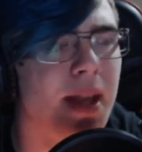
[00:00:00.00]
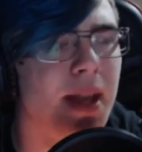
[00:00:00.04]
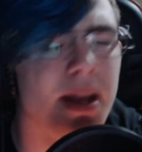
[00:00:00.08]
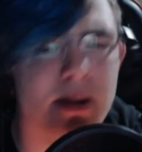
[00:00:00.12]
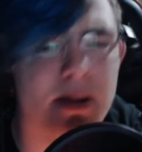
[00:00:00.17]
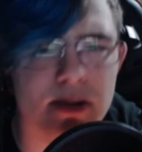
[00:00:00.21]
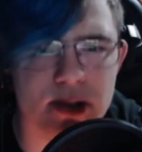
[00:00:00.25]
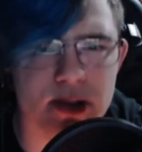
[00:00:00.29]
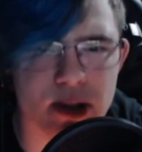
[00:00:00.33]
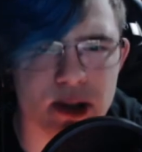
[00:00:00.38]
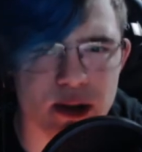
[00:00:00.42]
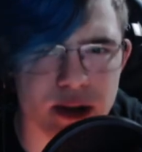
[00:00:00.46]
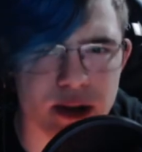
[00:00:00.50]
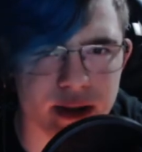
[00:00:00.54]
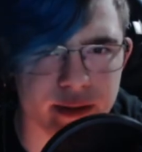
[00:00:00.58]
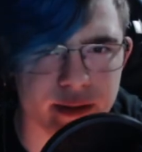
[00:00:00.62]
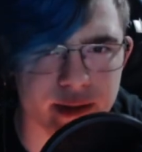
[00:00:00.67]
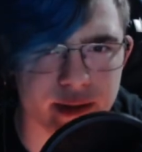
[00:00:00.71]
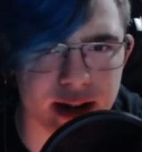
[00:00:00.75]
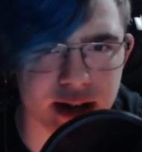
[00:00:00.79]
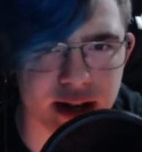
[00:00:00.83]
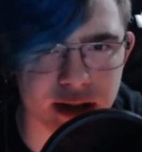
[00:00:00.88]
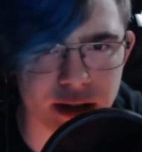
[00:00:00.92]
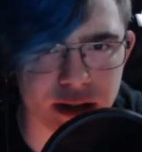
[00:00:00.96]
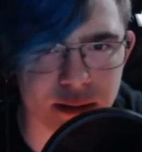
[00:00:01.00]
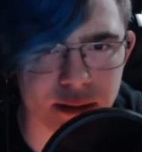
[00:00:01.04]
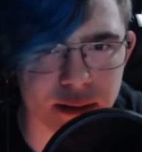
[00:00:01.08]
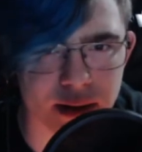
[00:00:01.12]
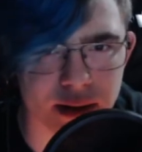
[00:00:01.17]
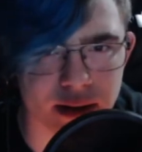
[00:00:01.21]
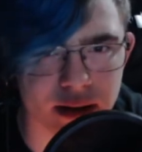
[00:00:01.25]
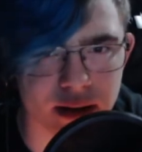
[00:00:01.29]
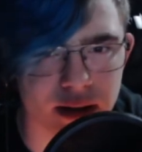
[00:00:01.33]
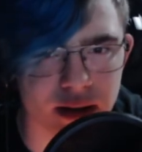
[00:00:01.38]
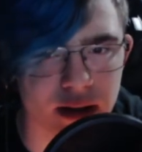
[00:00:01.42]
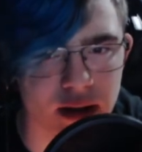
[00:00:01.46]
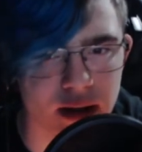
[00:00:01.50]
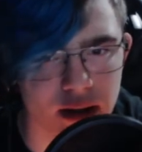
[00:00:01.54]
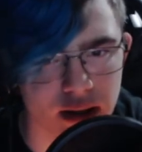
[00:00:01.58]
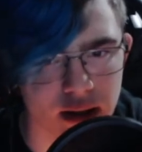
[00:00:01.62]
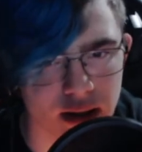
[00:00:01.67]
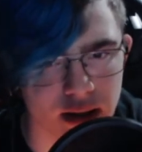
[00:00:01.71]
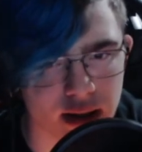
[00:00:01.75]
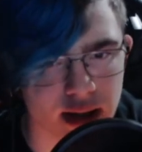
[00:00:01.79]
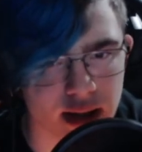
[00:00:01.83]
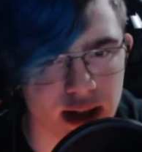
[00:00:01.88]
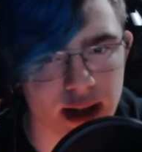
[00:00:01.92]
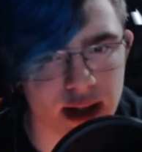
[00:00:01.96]
Still trying to find a good one.
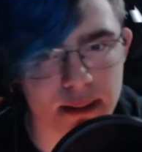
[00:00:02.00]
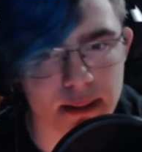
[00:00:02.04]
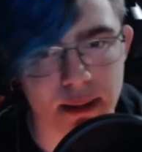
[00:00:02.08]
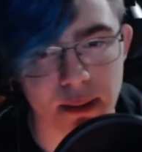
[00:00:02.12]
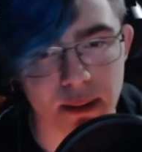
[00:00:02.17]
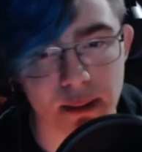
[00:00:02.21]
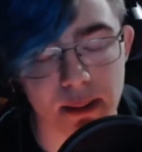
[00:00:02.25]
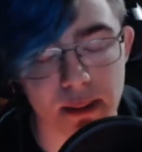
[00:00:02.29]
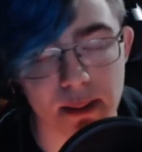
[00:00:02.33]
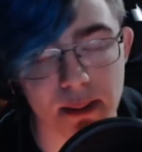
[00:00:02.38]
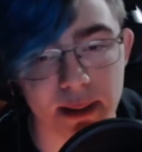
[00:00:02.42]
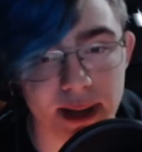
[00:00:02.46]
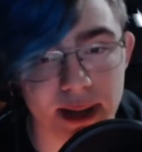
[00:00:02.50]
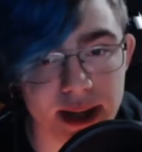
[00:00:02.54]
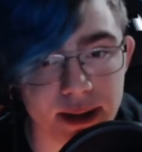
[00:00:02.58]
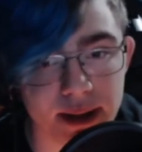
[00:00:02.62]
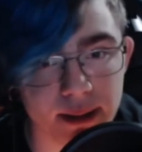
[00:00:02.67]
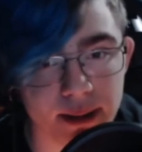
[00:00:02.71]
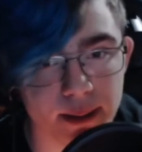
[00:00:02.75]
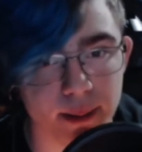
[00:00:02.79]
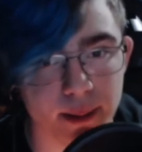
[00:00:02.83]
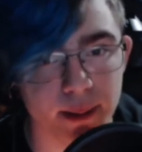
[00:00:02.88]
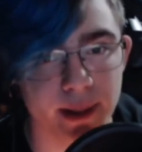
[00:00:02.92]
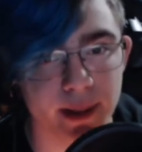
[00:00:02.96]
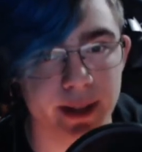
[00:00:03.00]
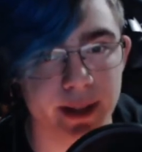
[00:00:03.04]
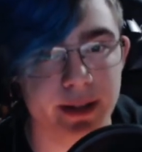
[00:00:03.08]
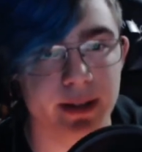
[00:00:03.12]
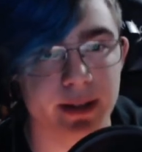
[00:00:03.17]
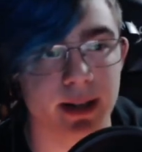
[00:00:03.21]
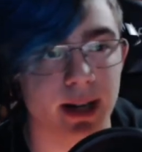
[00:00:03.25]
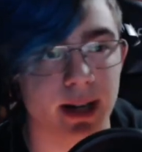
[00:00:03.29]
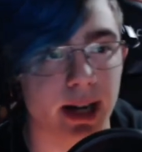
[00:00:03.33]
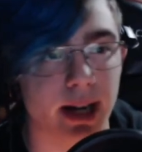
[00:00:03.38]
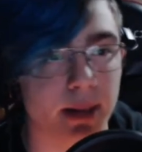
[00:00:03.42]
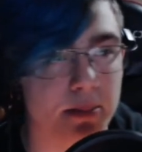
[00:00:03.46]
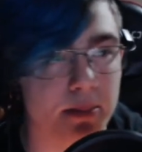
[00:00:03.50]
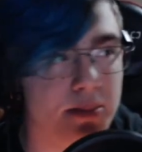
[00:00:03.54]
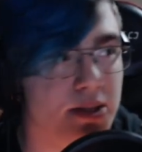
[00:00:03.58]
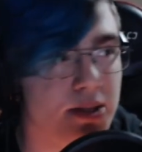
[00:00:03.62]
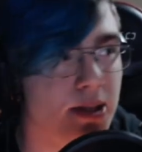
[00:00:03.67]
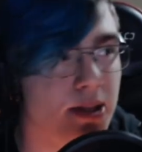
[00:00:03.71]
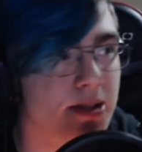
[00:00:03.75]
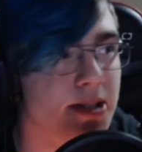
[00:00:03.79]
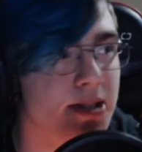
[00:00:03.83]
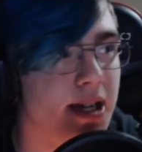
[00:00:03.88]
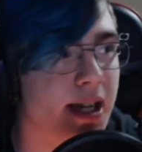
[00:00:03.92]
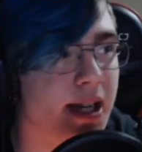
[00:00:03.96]
I'm going to be playing through it
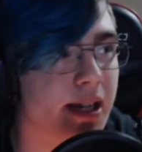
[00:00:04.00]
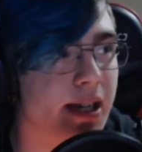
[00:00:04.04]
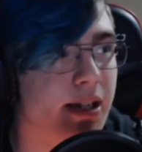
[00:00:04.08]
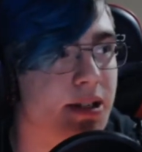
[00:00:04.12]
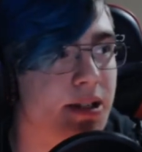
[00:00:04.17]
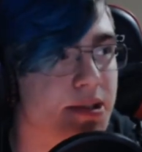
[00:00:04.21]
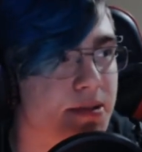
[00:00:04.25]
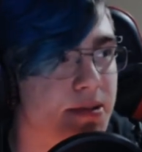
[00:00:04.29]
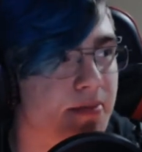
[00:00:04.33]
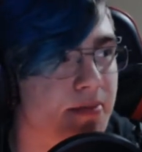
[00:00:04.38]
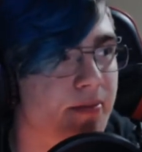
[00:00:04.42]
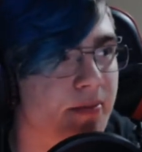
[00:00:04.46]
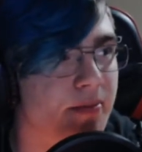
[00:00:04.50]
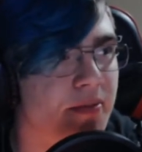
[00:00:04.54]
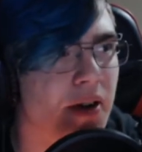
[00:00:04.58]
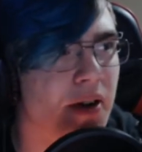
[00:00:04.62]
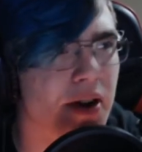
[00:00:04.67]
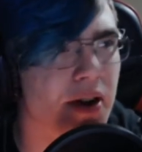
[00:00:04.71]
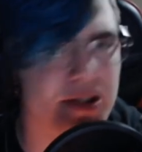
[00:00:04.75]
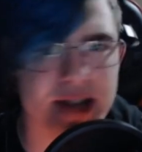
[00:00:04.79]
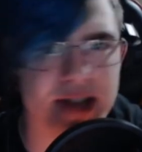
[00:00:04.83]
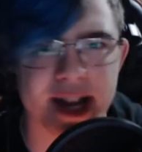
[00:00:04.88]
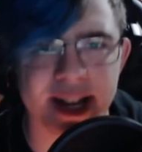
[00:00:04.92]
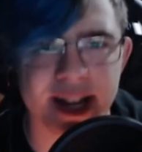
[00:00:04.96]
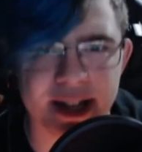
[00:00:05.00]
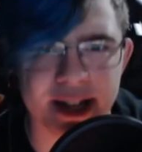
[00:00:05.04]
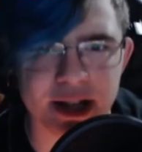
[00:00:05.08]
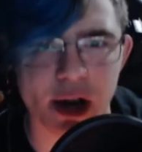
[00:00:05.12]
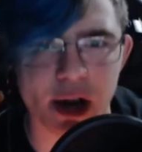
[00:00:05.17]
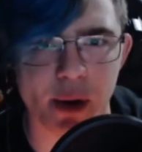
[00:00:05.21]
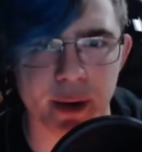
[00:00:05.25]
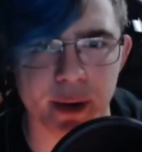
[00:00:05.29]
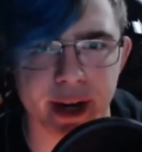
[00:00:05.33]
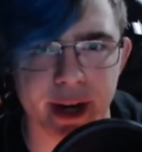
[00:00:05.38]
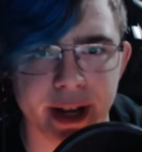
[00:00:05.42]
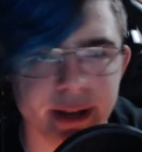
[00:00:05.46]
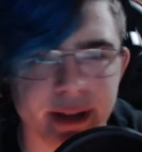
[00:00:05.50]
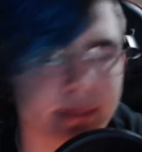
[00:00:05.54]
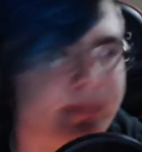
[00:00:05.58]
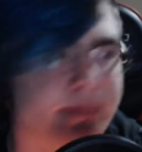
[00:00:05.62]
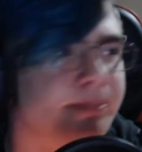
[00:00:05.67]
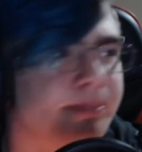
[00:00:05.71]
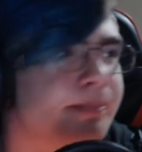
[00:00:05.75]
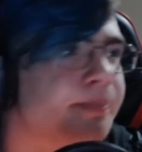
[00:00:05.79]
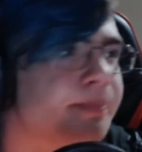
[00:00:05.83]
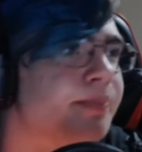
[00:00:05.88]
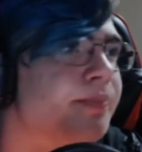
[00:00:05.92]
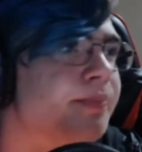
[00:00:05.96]
start to end as far as I can go in it.
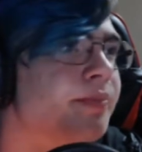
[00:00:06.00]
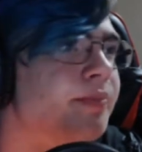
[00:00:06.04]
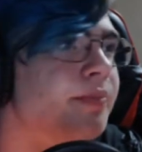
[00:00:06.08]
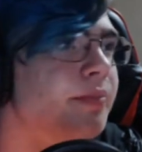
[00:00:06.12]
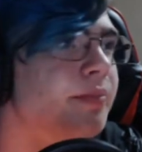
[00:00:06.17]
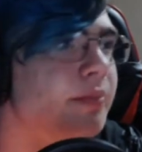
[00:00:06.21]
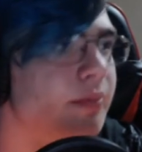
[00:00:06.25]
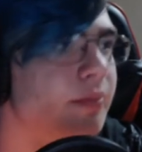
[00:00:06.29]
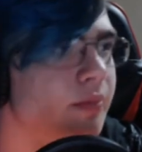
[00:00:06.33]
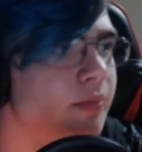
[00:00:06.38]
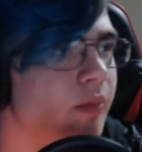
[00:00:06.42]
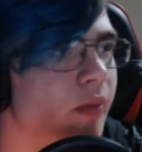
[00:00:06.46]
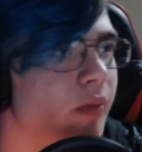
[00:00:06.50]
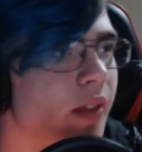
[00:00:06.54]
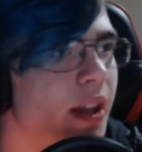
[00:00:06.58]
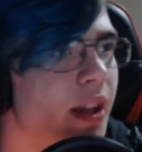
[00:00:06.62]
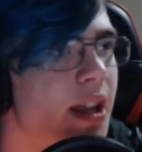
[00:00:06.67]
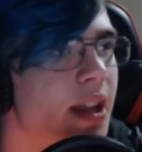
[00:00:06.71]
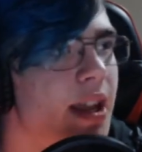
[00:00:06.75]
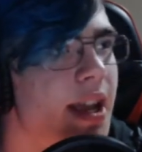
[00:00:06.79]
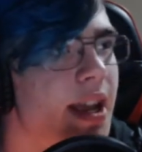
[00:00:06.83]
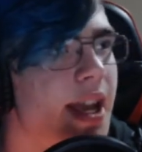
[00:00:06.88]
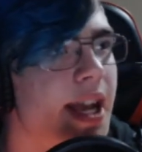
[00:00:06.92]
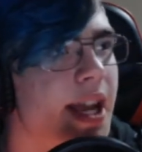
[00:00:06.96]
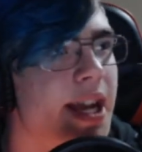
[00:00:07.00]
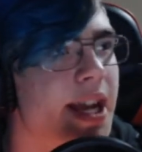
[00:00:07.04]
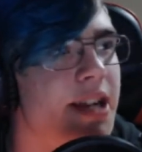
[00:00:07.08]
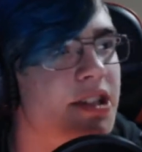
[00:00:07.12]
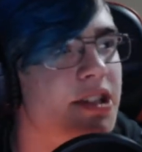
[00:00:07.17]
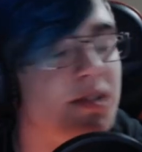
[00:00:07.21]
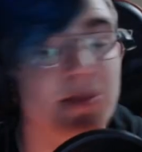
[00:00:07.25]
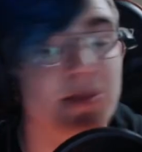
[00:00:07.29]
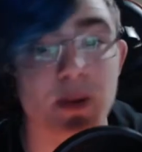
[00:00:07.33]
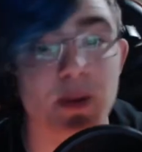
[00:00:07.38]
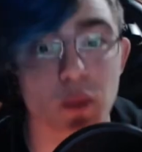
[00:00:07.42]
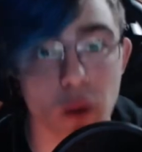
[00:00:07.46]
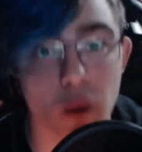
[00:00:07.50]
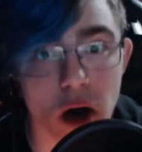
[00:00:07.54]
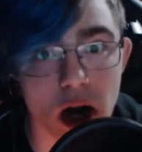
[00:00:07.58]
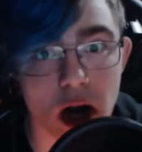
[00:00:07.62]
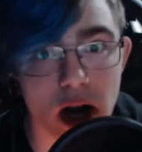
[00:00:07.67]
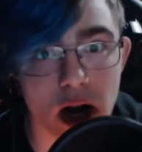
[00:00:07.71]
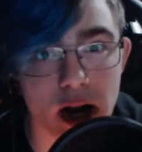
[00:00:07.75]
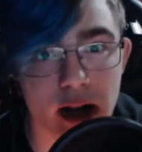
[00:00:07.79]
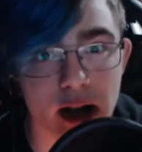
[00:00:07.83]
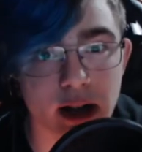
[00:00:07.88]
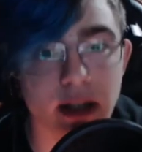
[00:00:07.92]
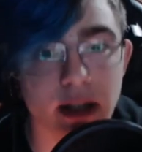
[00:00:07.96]
And it's going to be
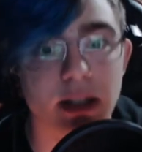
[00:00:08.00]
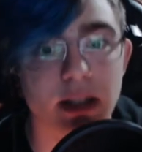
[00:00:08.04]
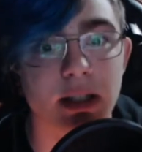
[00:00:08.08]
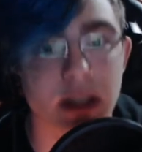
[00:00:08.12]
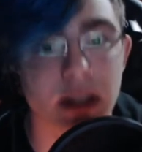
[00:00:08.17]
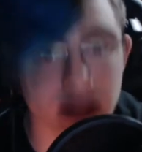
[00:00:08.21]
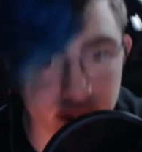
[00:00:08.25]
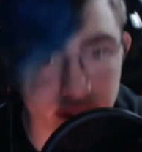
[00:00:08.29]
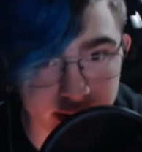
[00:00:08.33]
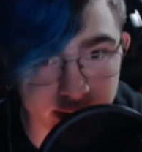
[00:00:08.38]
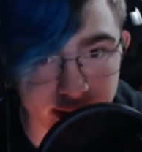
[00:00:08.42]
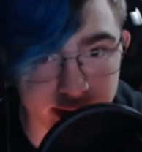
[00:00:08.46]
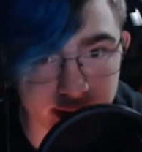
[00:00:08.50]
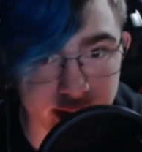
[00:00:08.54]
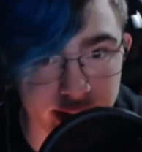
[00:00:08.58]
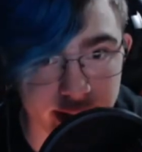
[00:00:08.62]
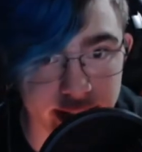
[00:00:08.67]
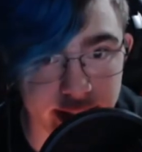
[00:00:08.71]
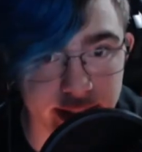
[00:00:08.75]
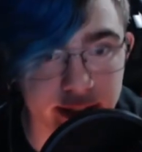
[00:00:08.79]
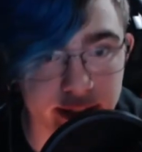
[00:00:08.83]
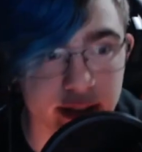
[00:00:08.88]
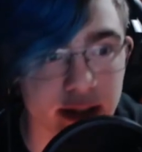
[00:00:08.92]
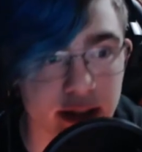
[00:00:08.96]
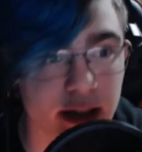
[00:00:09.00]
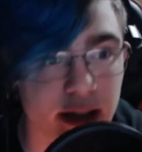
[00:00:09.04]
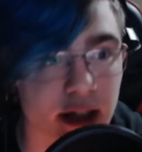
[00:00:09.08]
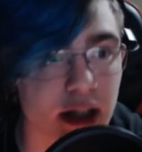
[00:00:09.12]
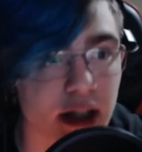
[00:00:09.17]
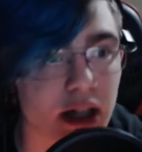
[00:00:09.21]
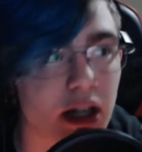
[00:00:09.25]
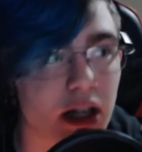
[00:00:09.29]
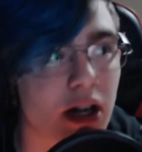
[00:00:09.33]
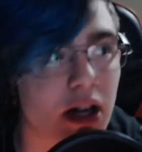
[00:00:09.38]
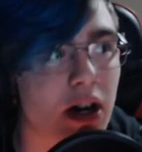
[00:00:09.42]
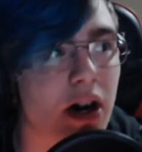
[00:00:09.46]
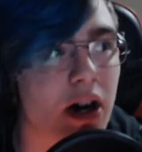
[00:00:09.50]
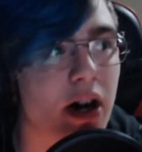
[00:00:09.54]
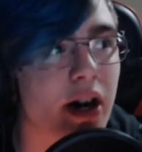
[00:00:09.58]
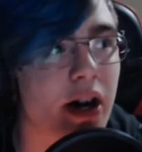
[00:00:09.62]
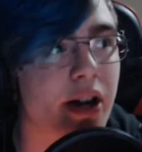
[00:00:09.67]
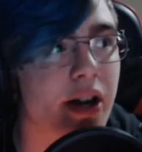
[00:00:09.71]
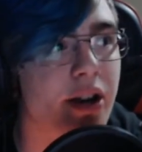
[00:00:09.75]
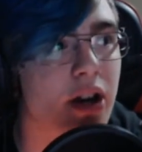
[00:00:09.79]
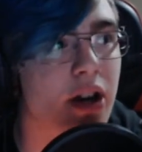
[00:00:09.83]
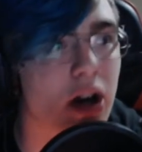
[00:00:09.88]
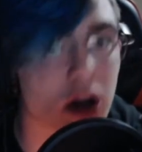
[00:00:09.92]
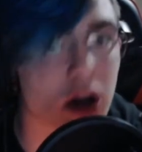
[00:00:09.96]
raw, uncut,
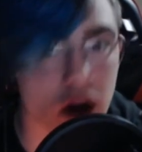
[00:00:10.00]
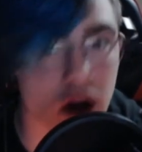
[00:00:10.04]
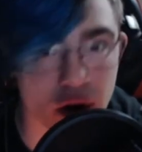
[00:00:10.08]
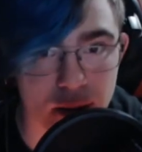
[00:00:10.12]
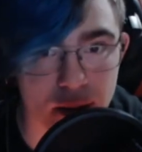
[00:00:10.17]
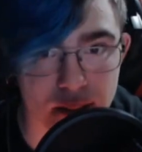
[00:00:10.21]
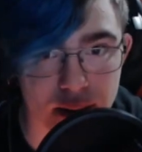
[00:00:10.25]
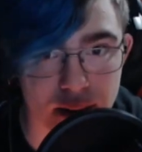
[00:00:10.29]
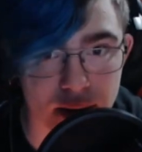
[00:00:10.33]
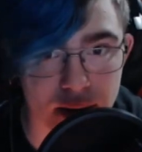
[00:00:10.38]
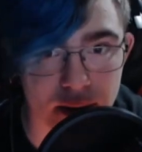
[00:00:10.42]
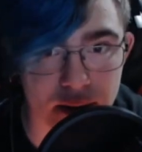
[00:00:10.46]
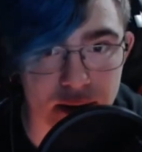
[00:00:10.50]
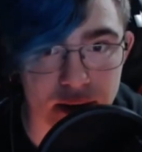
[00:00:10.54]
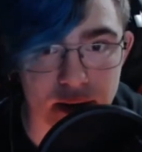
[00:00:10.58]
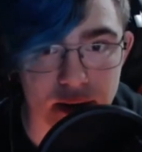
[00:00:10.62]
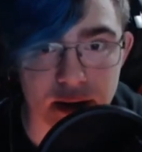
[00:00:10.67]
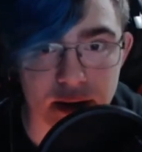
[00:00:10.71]
on hard mode.